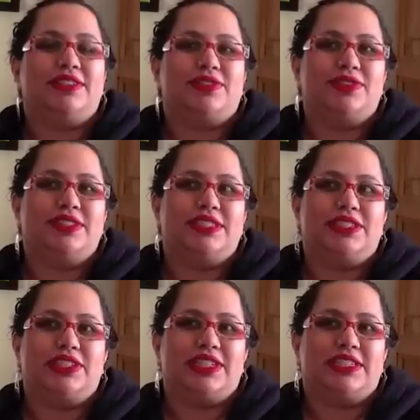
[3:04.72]
School
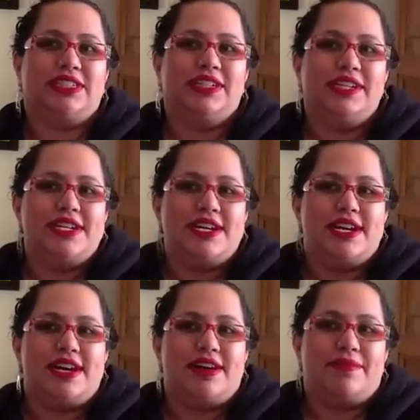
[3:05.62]
District,
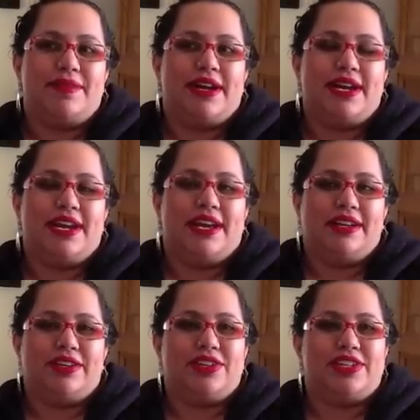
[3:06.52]
um, and
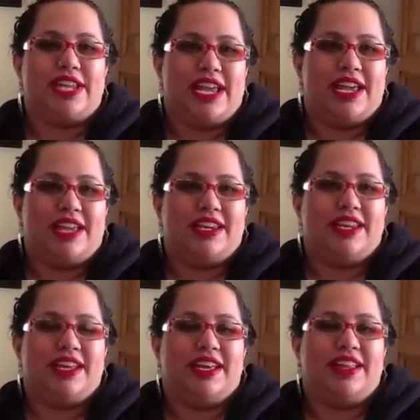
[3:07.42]
understand
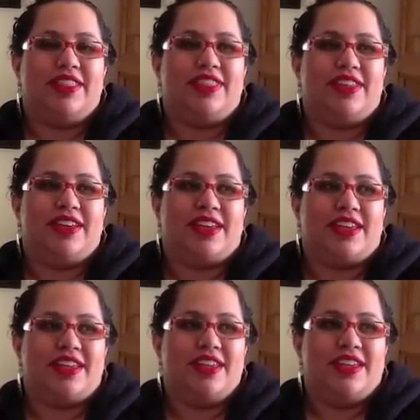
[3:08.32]

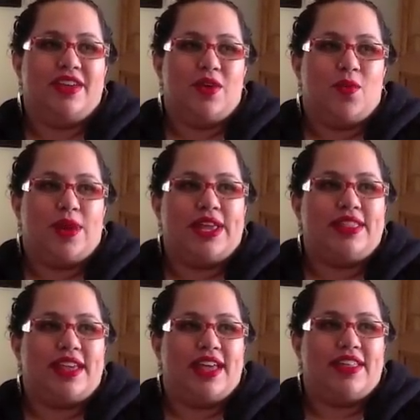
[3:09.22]
the way
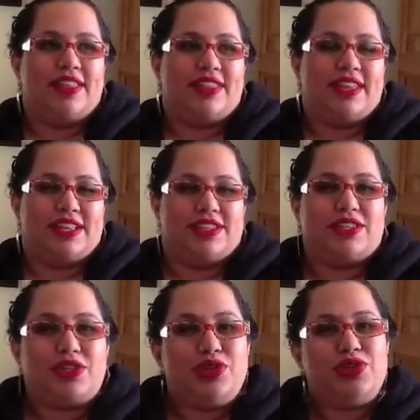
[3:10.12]
that the
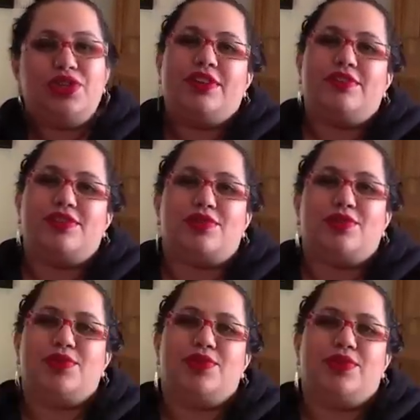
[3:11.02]
institution of
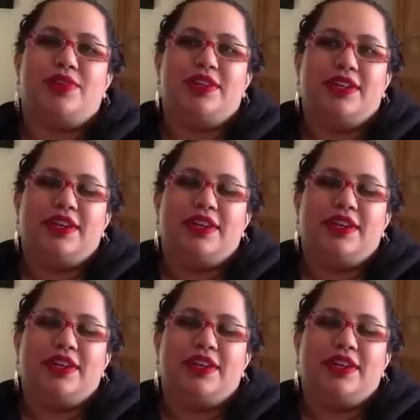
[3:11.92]
school